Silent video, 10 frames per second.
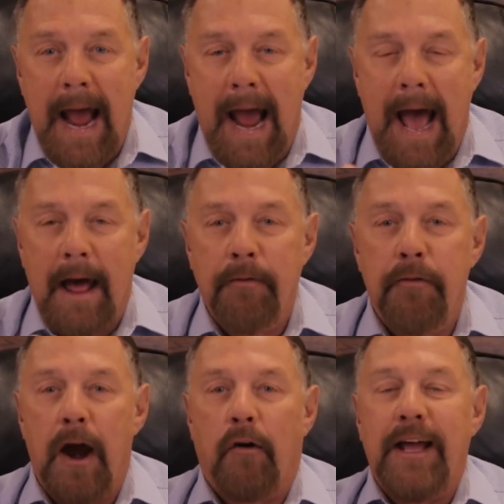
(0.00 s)
And
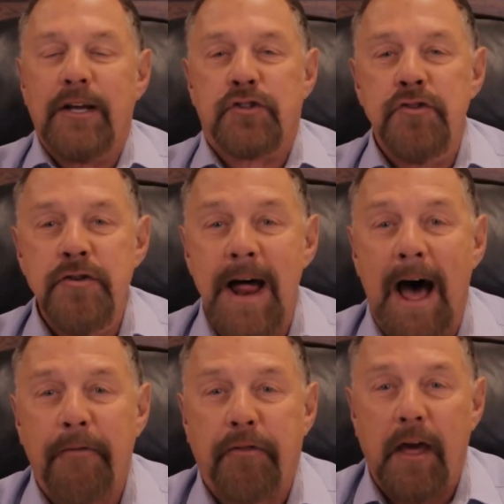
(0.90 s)
there is
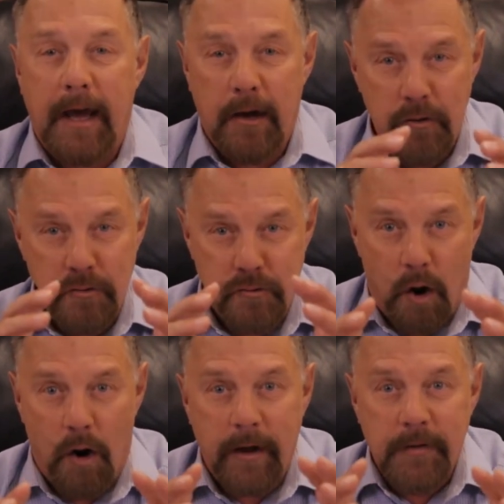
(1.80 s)
nothing
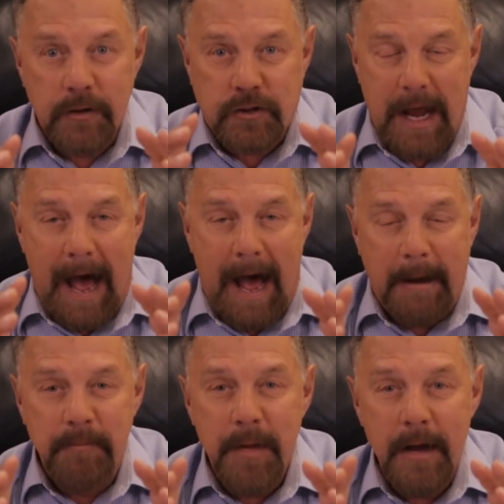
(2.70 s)
during this
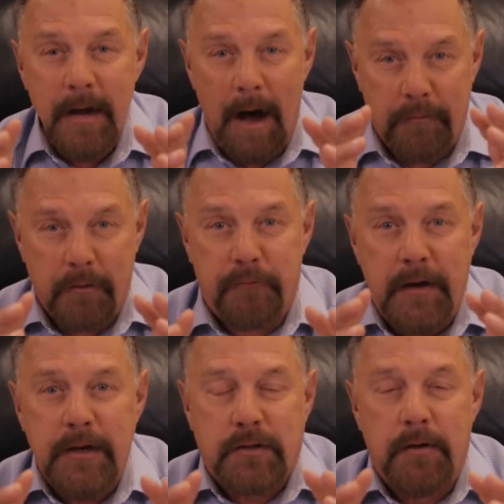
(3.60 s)
time of the
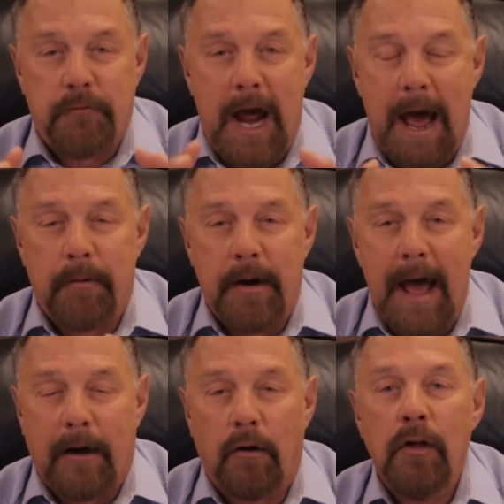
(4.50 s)
Feast of
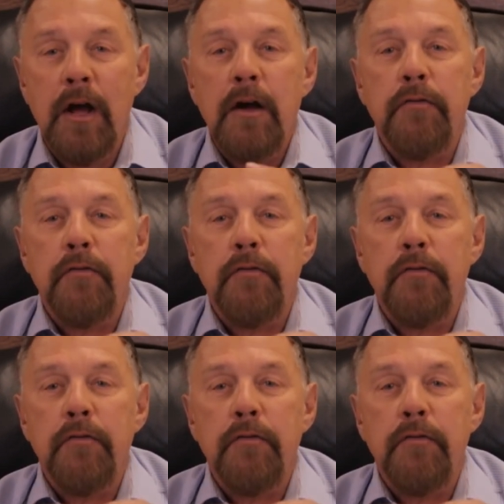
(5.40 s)
Tabernacle,